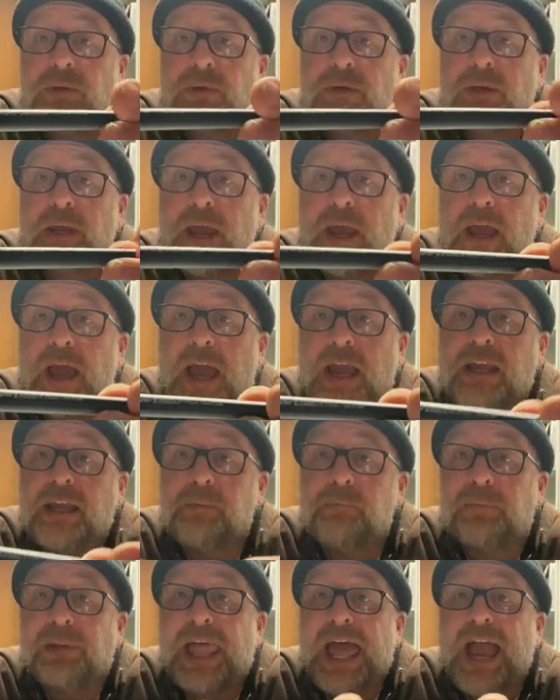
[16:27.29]
Okay, I
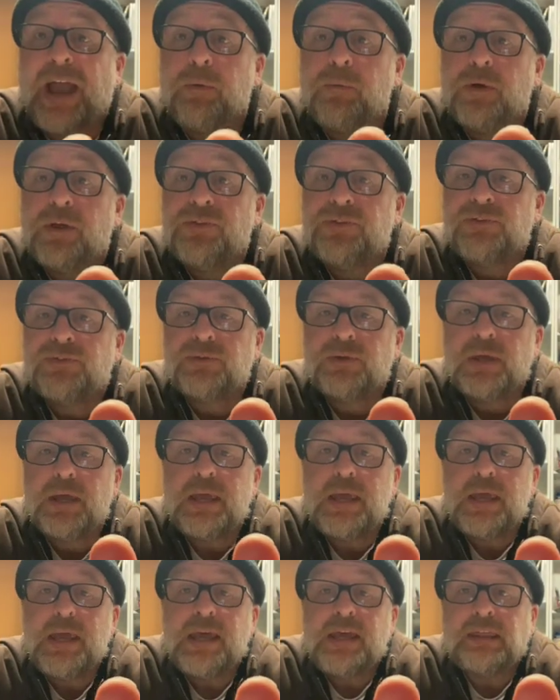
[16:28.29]
get black ones.
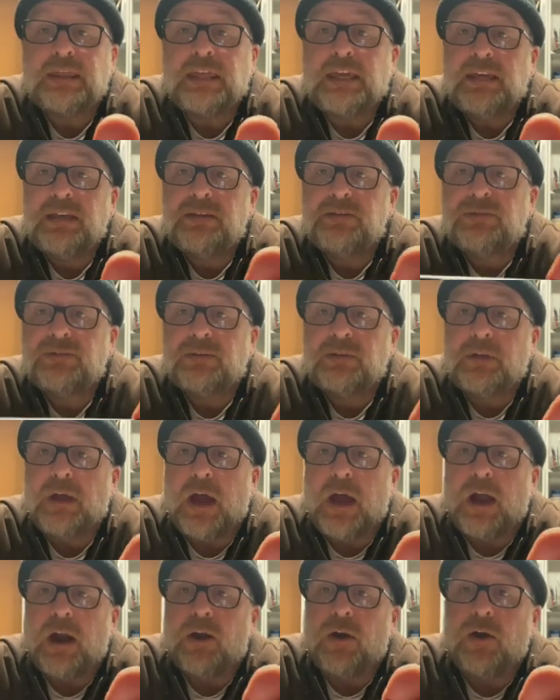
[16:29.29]
These
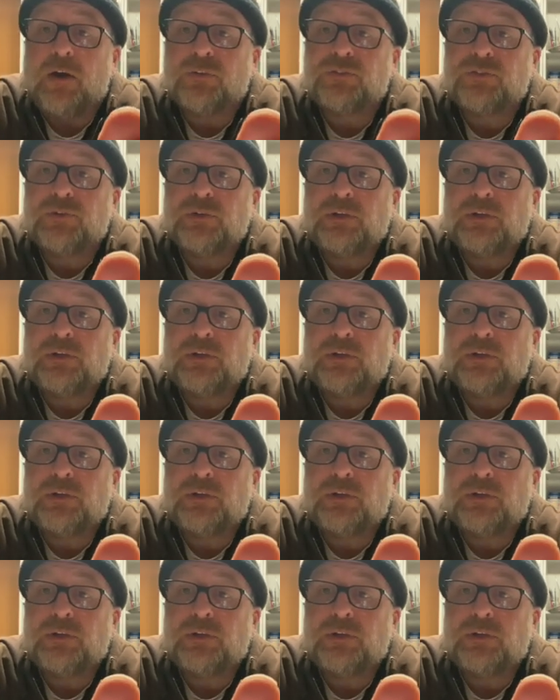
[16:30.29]
are also,